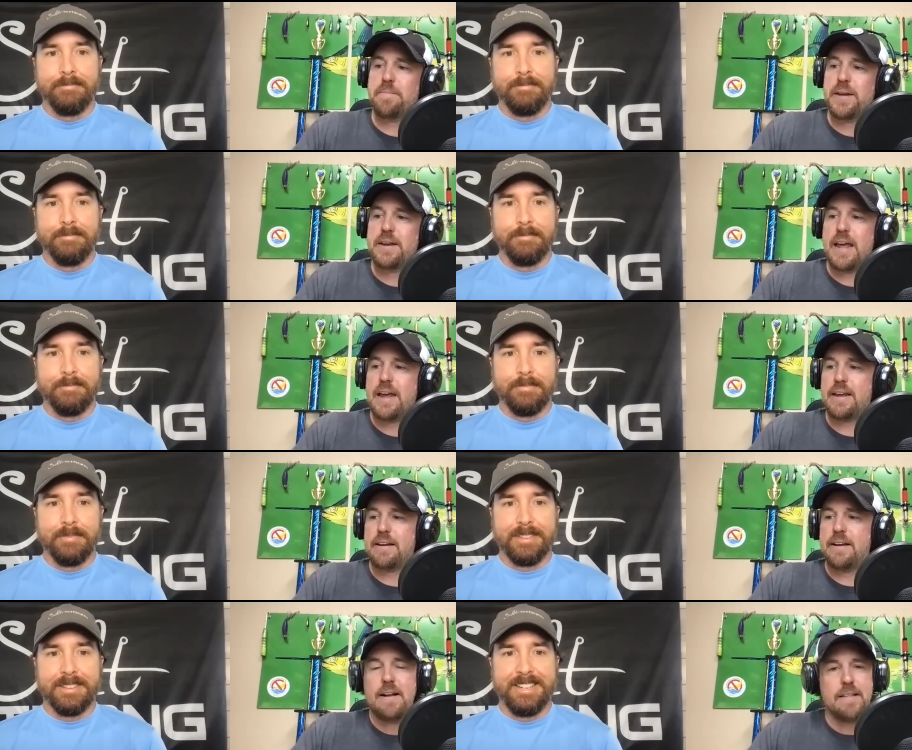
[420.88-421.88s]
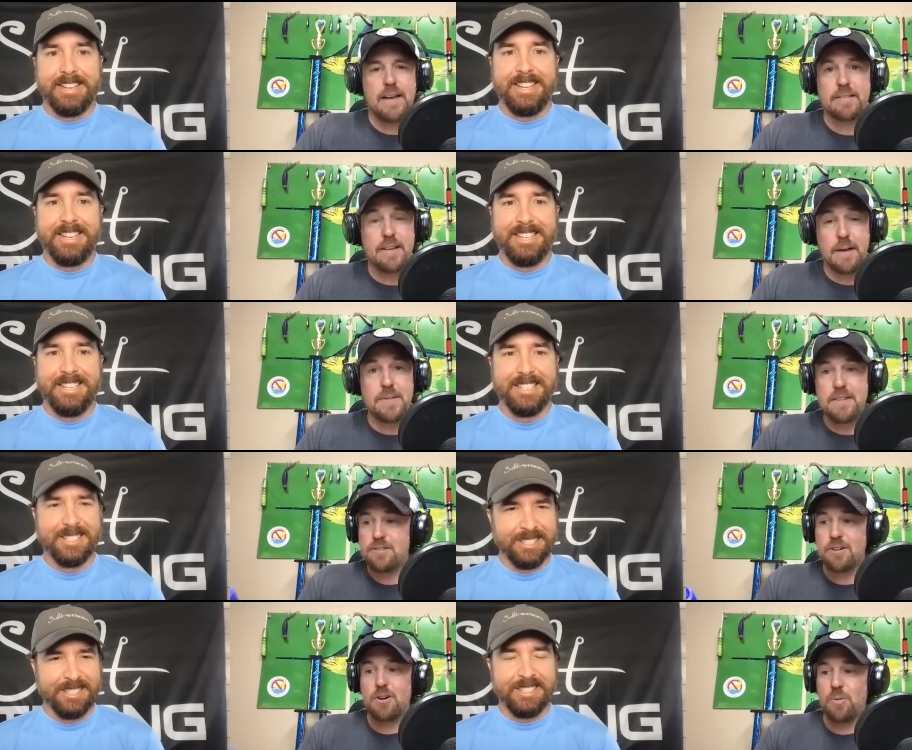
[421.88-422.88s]
Speaker 1: Bendane. Like, I mean, these
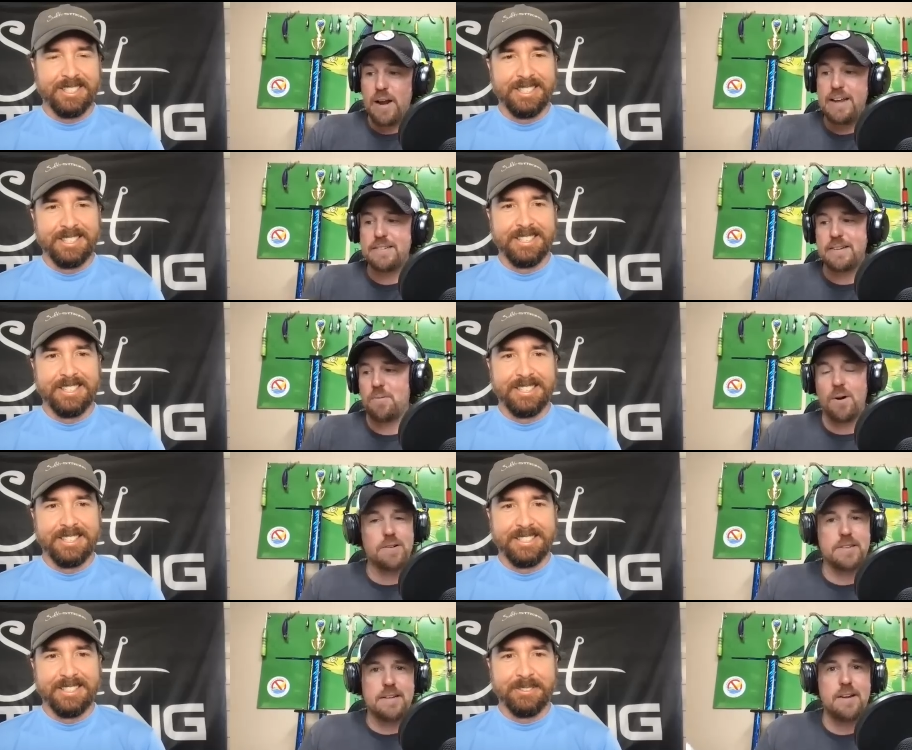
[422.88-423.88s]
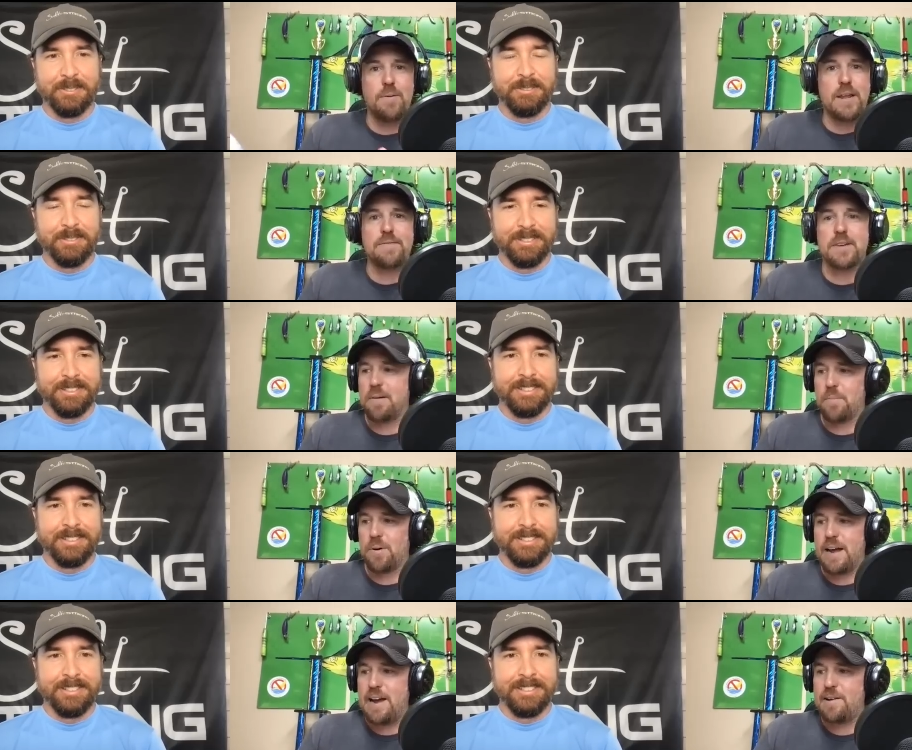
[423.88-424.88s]
are crazy words that no one even can
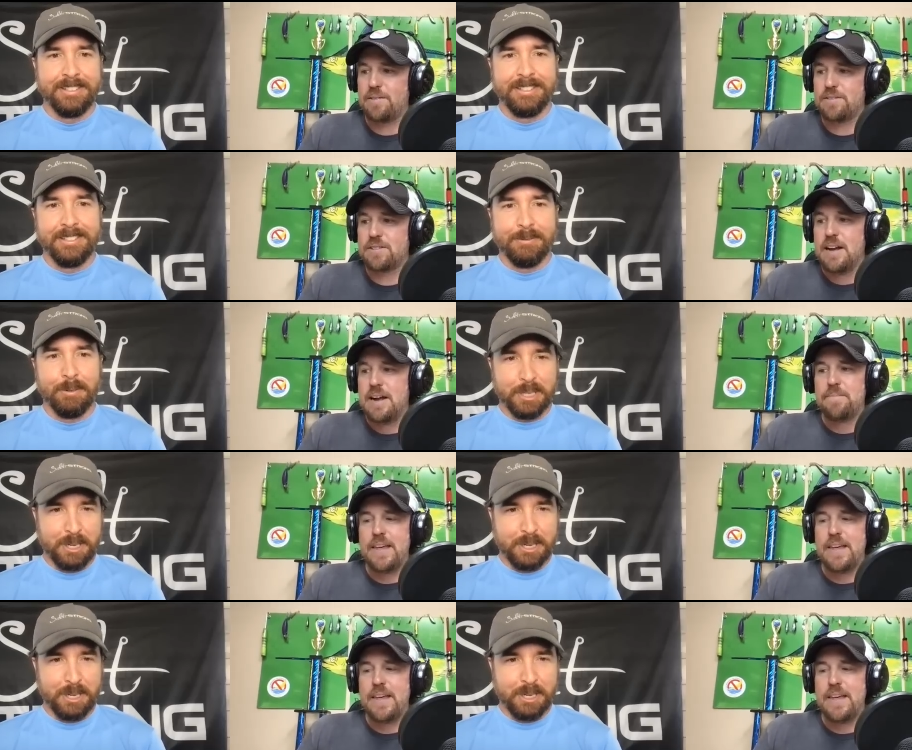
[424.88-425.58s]
pronounce. Was